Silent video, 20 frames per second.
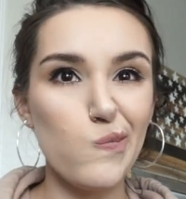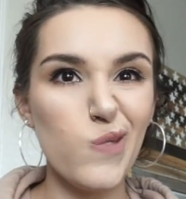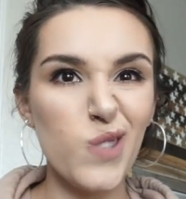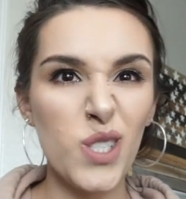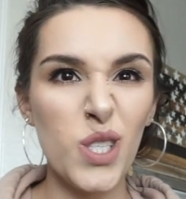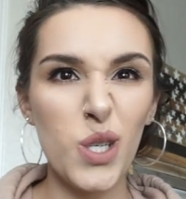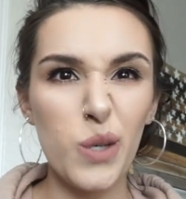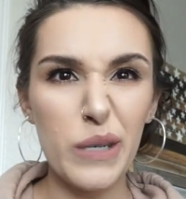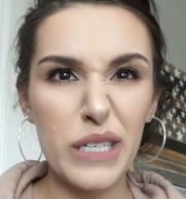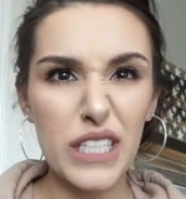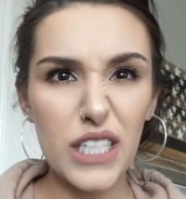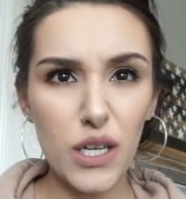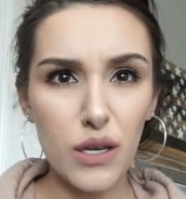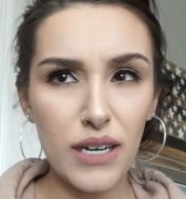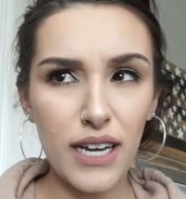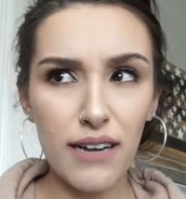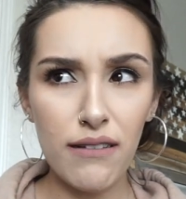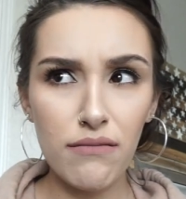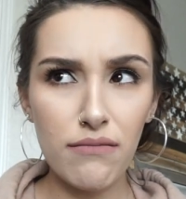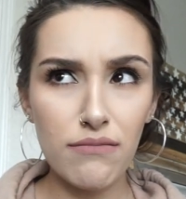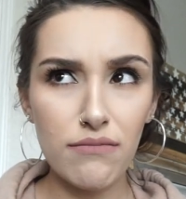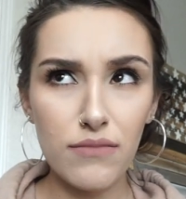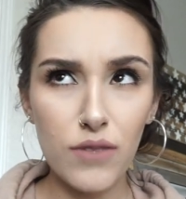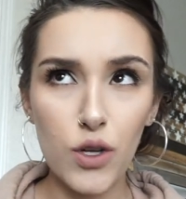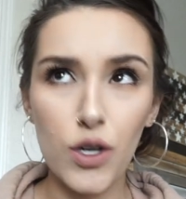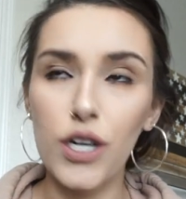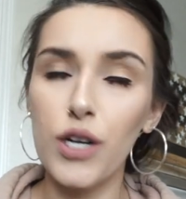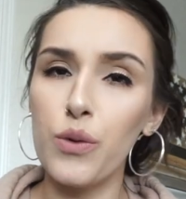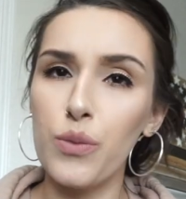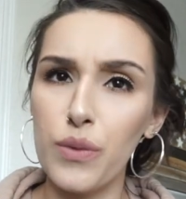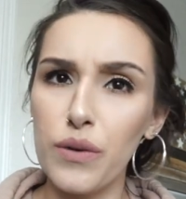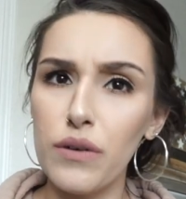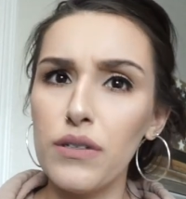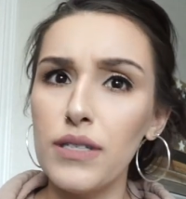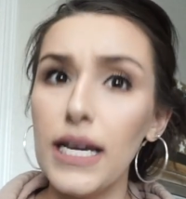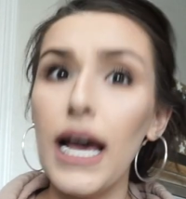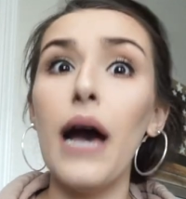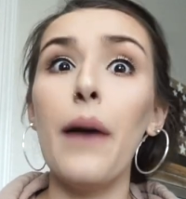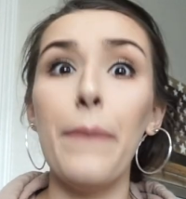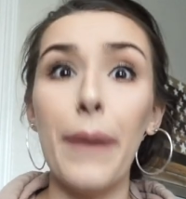two weeks ago now or
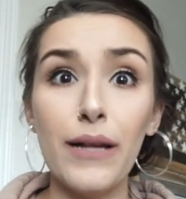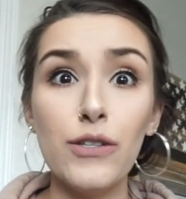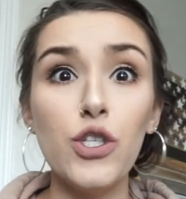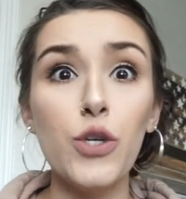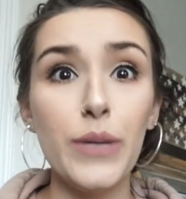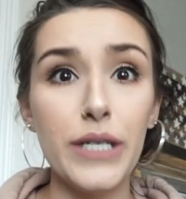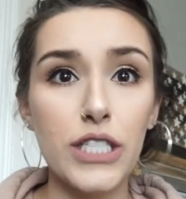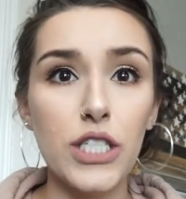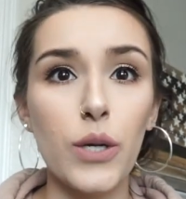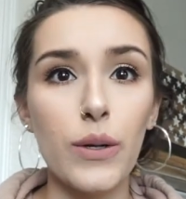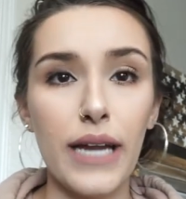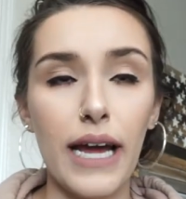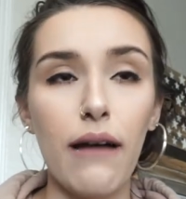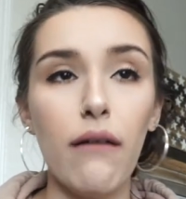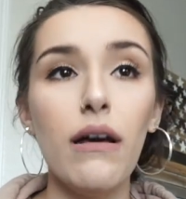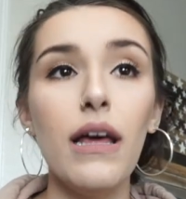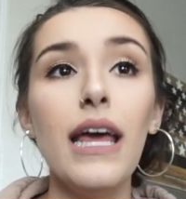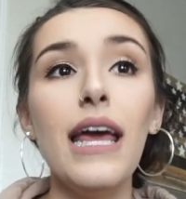yeah, about two weeks ago now.